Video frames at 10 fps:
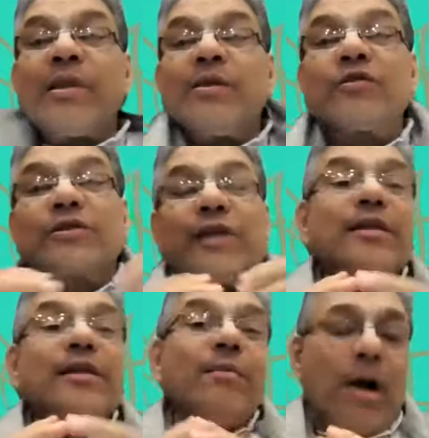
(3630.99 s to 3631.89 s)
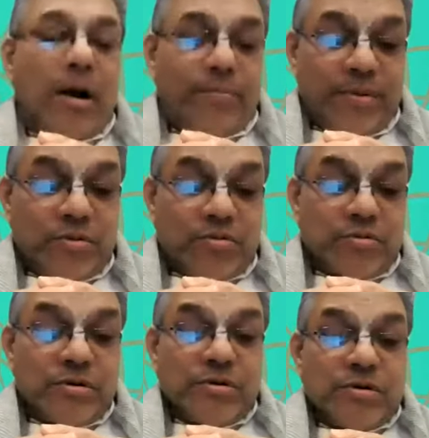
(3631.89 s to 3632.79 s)
So Chaitanya Mahaprabhu,
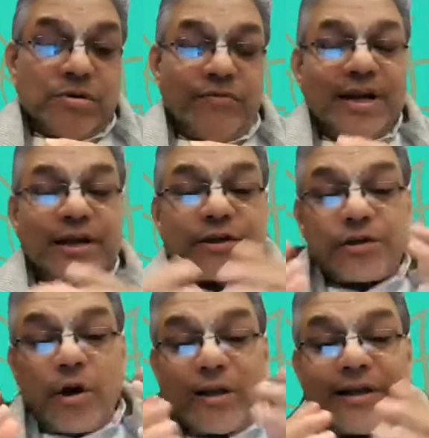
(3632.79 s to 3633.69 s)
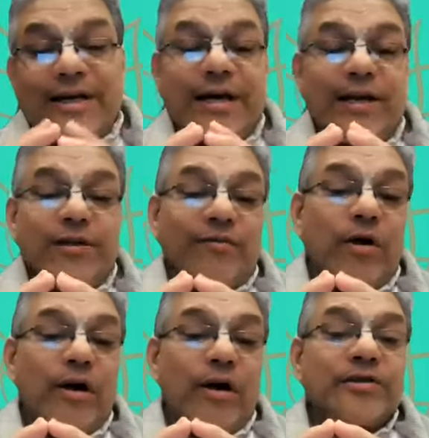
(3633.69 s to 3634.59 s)
when he saw the deities of
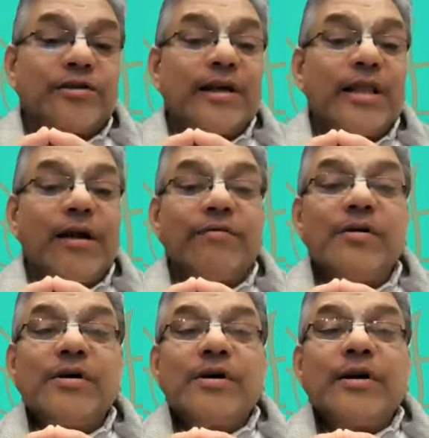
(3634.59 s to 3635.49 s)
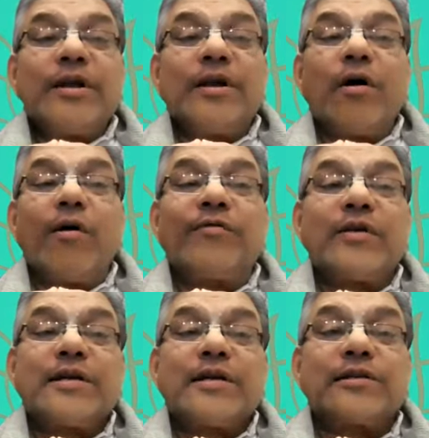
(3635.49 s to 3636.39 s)
Lord Dev, he
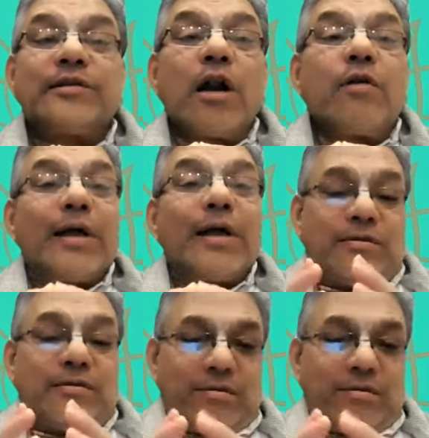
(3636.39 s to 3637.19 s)
offered his dandvat,